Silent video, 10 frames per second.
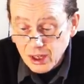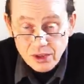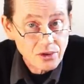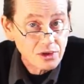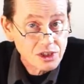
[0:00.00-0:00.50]

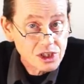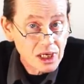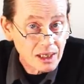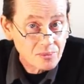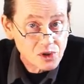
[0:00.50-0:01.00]
There are
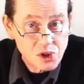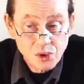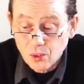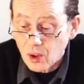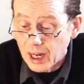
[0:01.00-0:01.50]
times
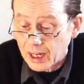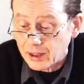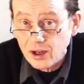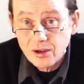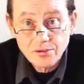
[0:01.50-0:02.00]
when
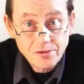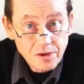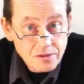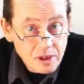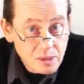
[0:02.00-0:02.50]

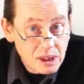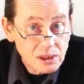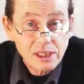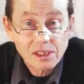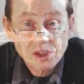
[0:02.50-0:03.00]
50mm is